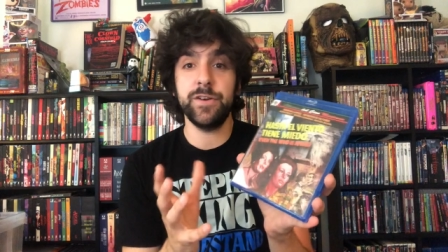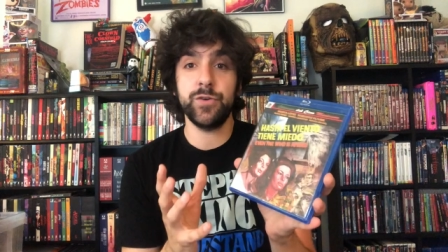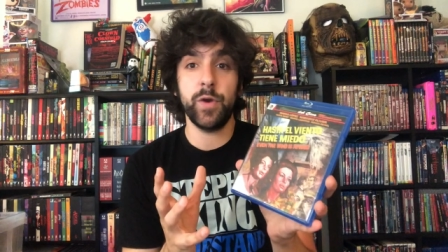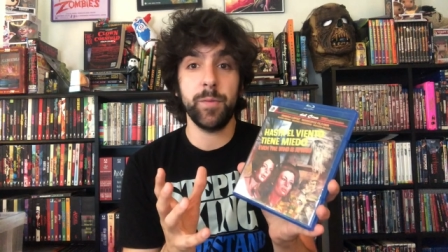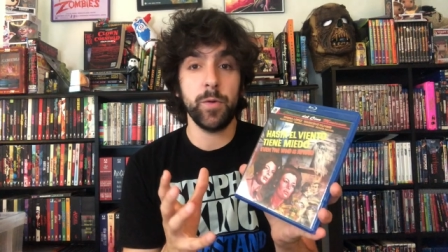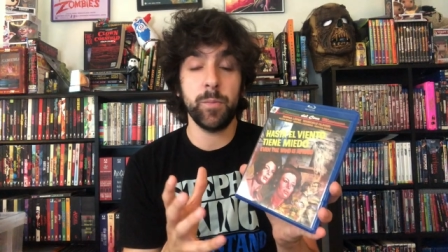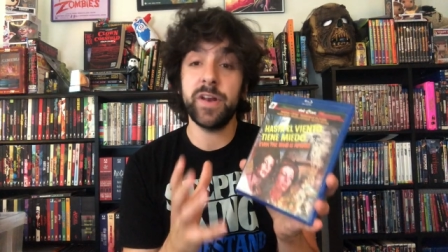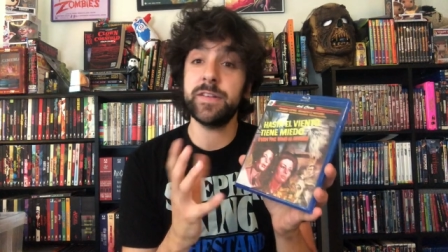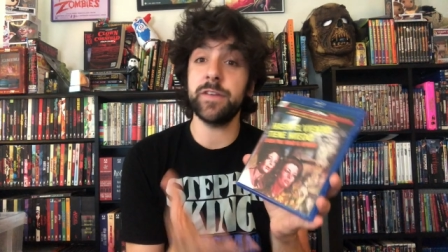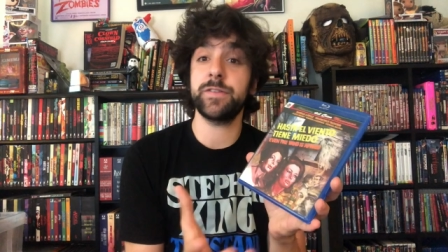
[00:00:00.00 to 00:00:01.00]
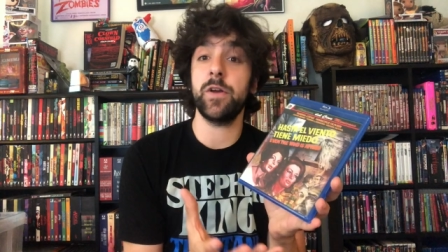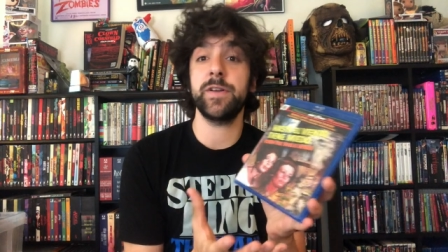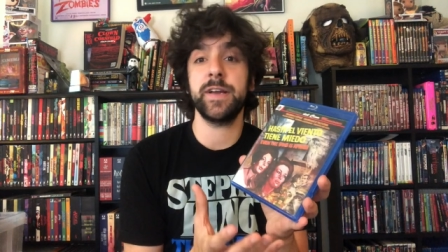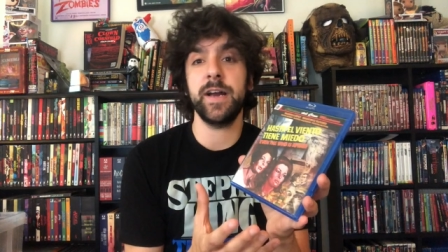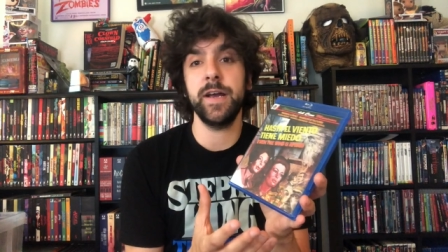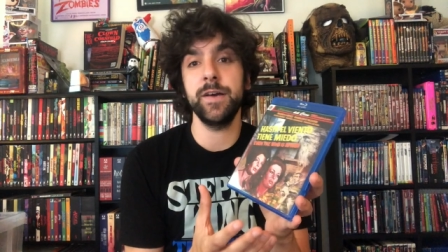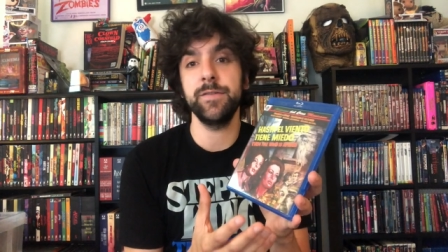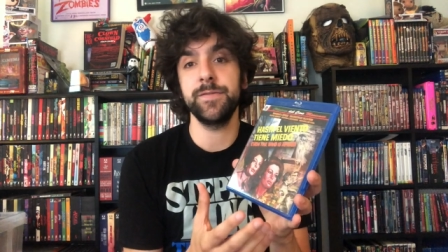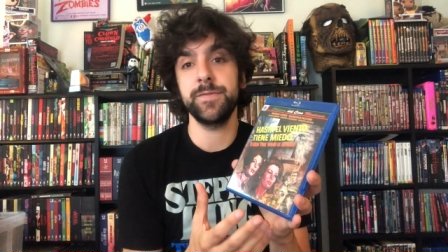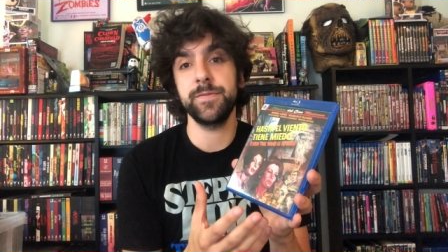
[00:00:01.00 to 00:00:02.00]
enjoyable but it does start to kind
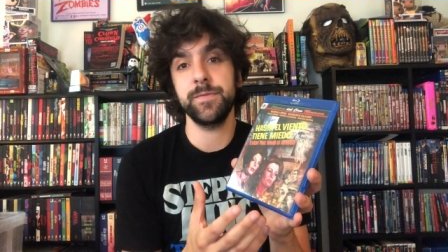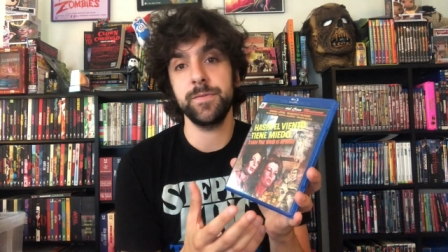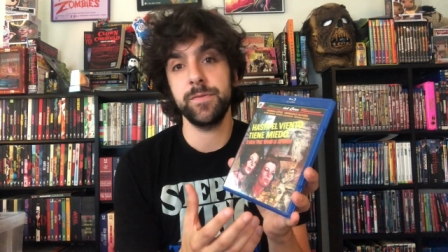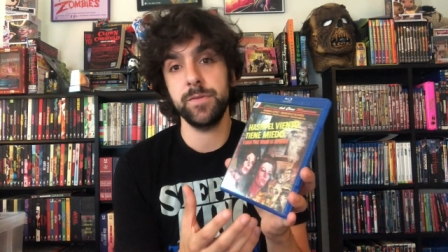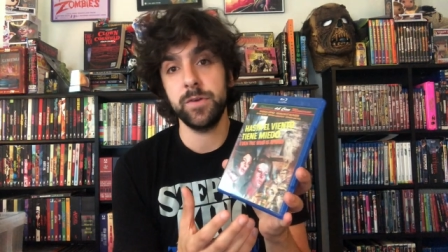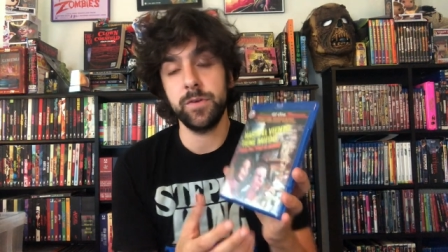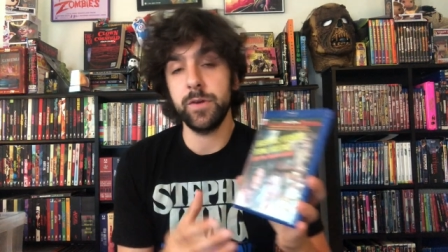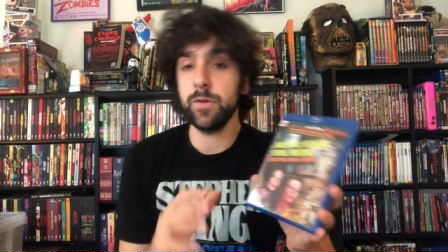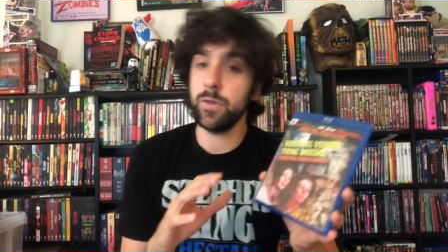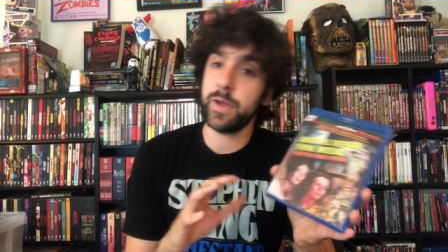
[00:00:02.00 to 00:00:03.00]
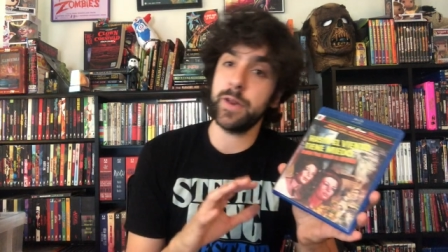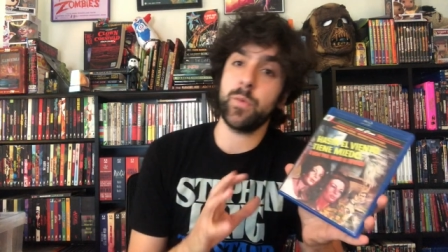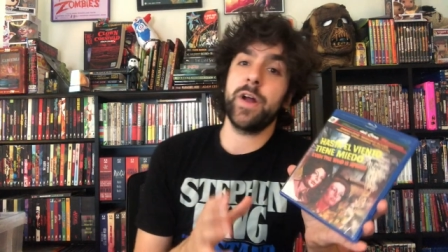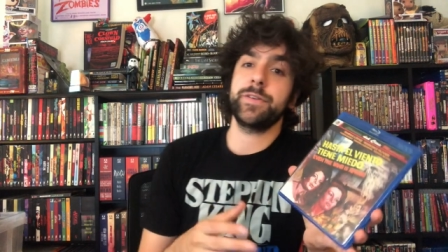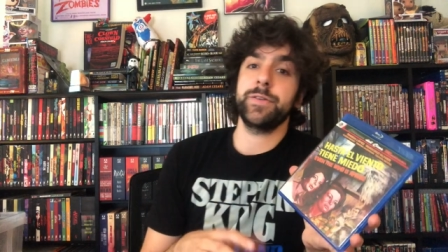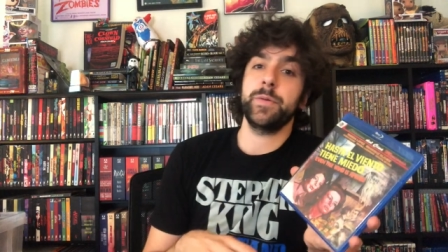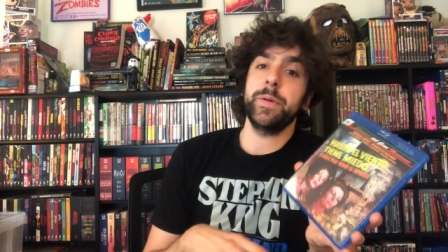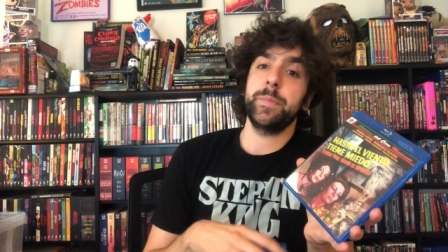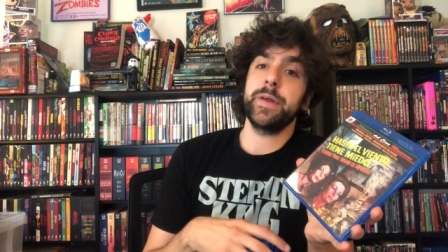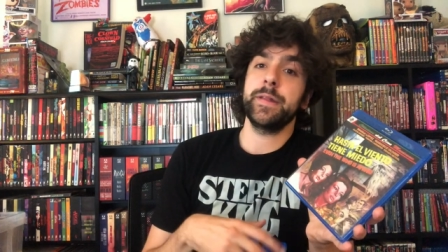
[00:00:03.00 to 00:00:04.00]
of you're looking at your watch a little
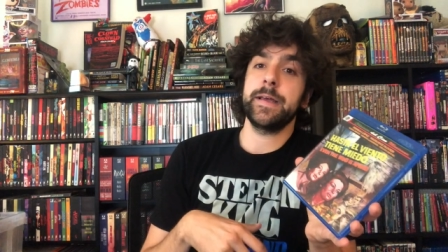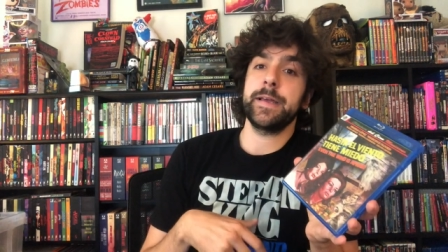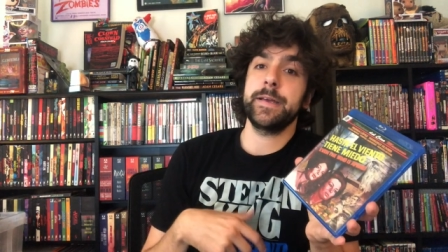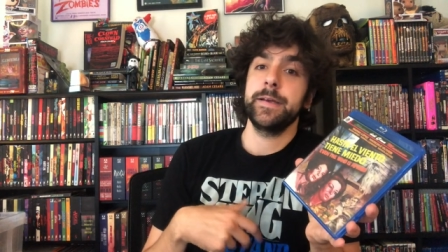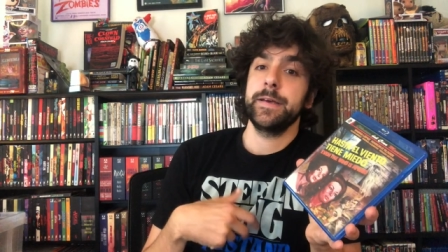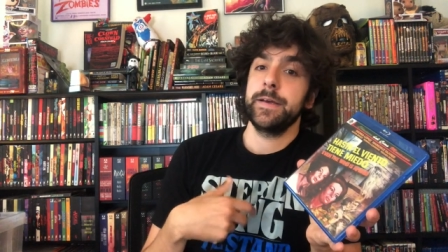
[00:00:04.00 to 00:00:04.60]
bit, being like,